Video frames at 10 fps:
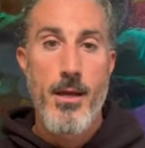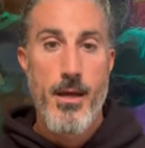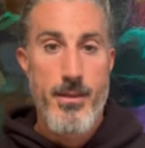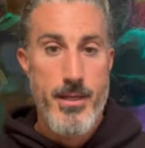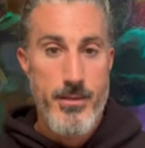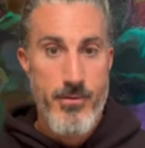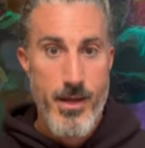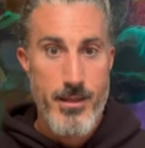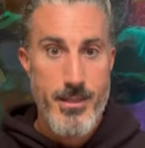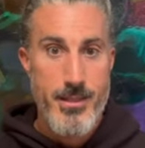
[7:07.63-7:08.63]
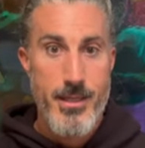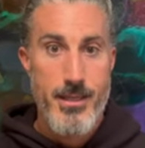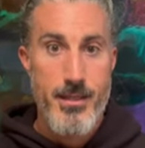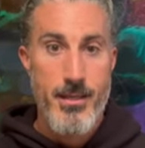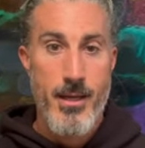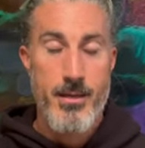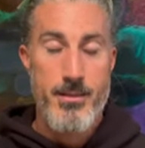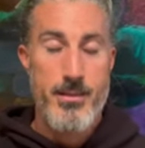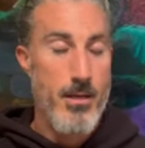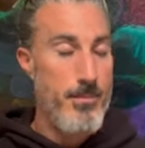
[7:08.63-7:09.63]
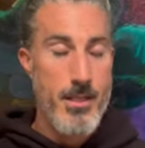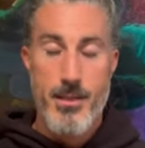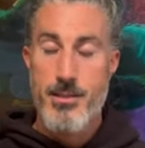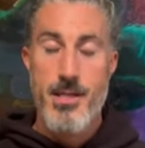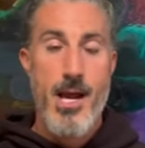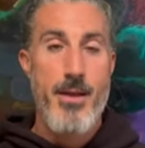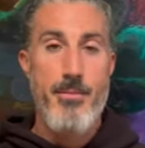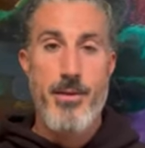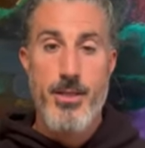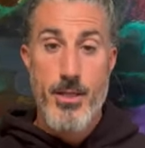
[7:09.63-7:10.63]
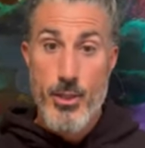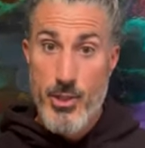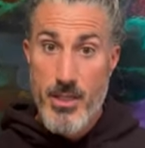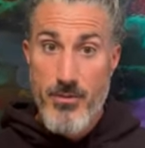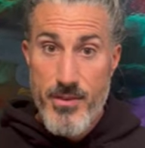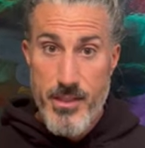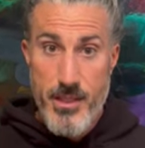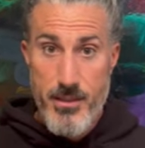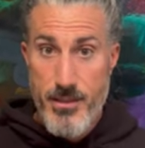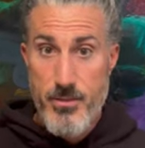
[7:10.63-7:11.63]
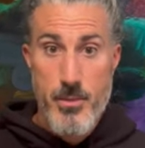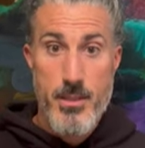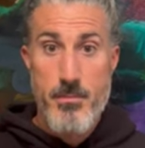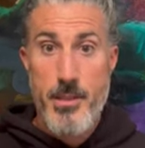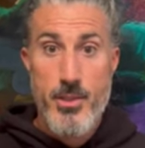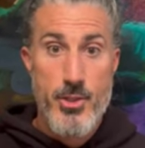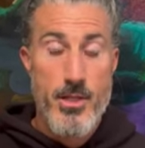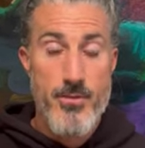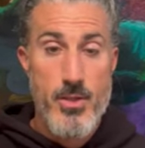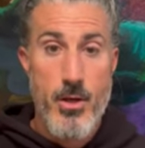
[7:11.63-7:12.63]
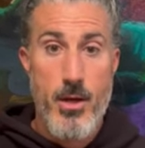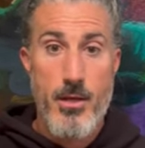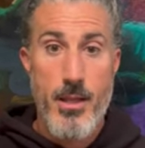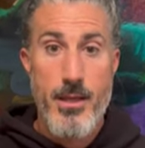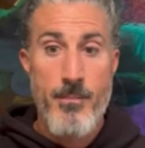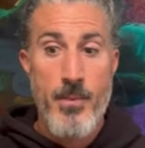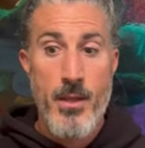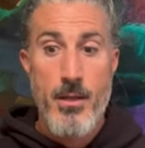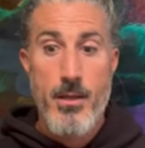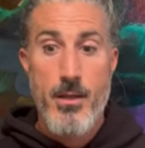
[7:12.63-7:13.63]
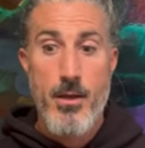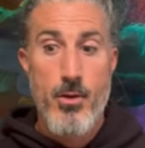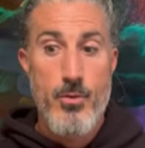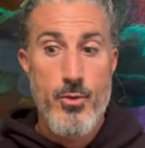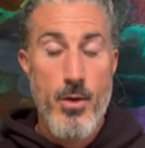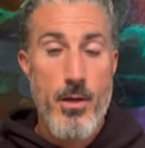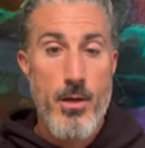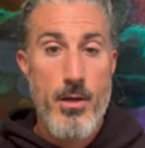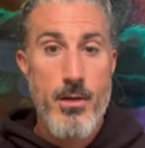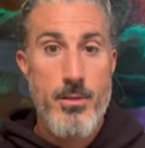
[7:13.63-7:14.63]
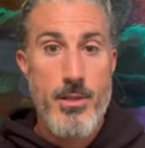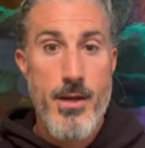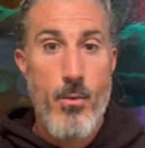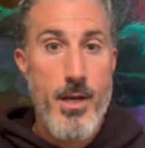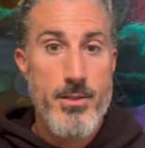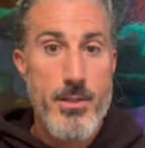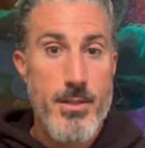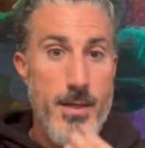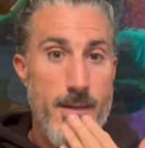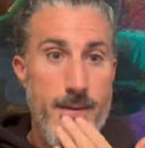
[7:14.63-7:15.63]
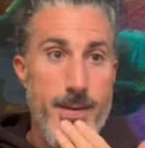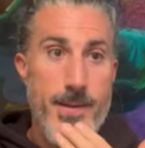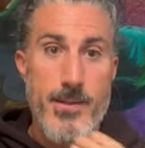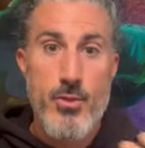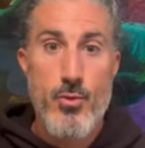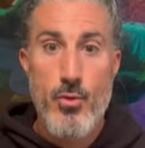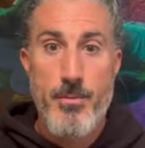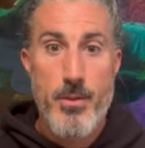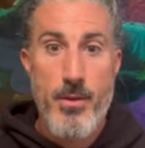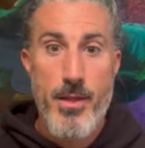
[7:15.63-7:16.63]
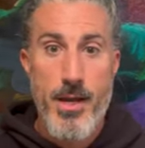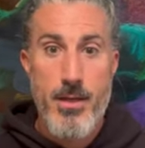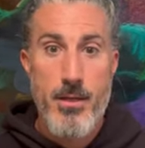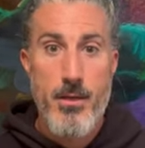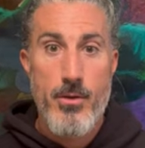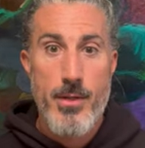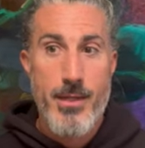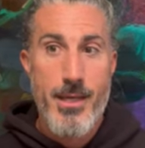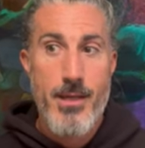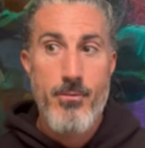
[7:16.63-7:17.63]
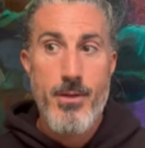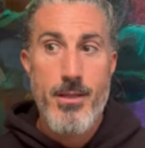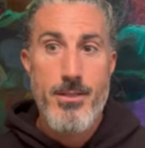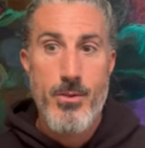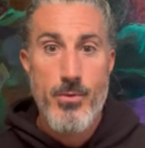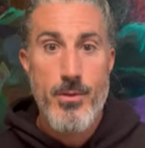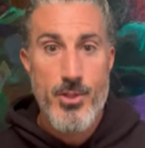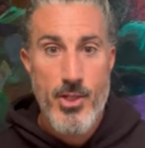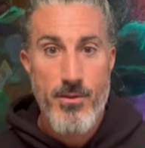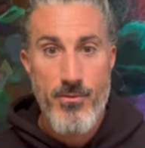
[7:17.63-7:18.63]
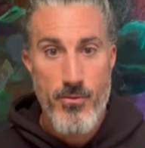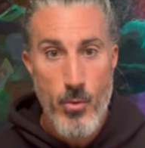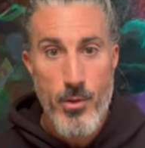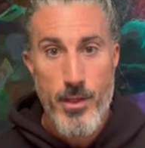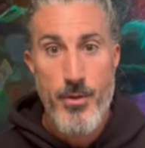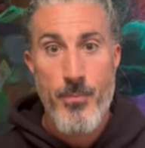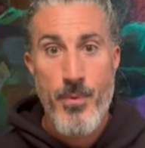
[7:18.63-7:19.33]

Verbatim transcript: And then it finally did, and something inside me shifted. This what these big shifts are like, you know, drugs, ayahuasca, shrooms, all that. You know, it can't really do the shift for you.